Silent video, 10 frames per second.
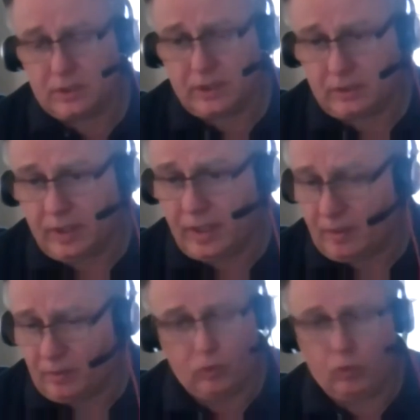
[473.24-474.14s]
that
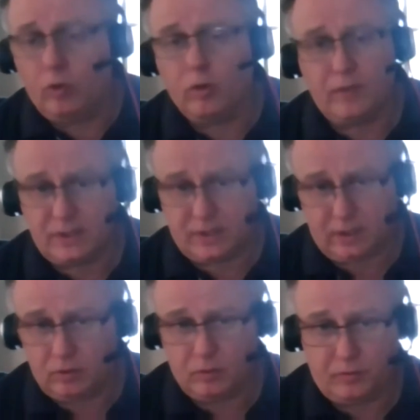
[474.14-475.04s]
all of us are
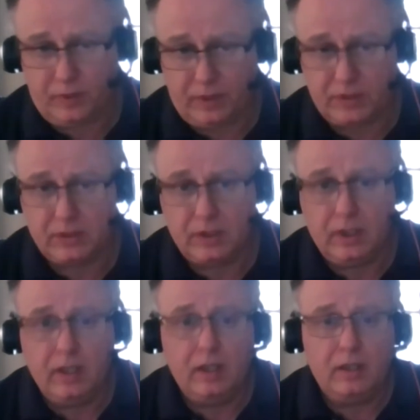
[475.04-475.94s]
going to face.
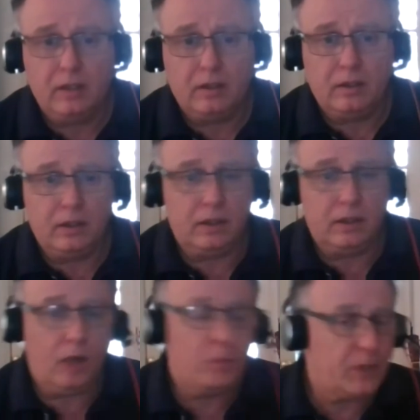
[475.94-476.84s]
In
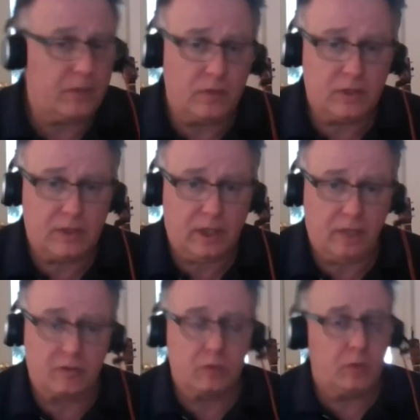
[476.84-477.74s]
our previous
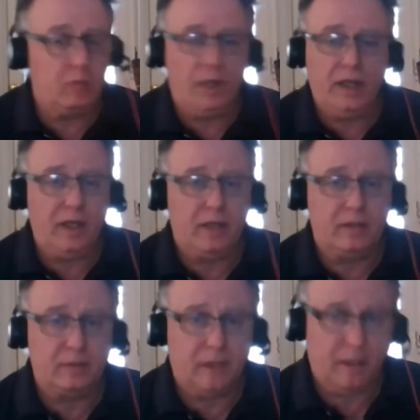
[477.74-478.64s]
lives, we may have
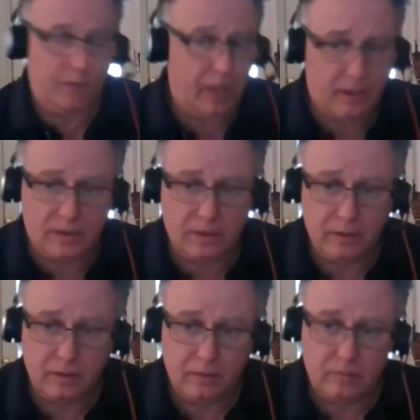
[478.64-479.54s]
had,
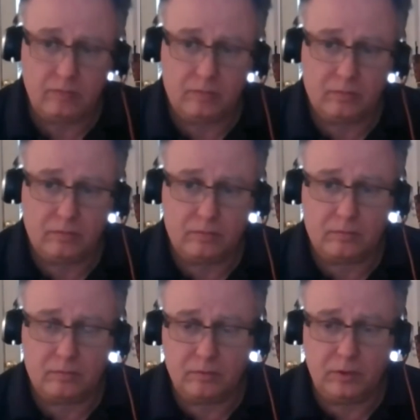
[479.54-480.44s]

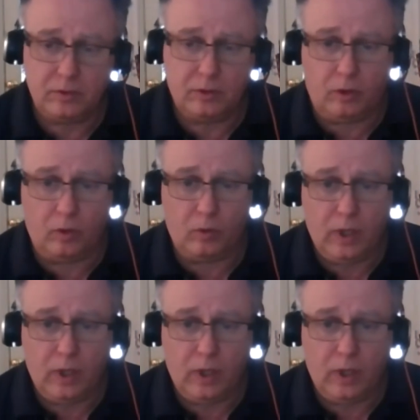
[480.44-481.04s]
you know,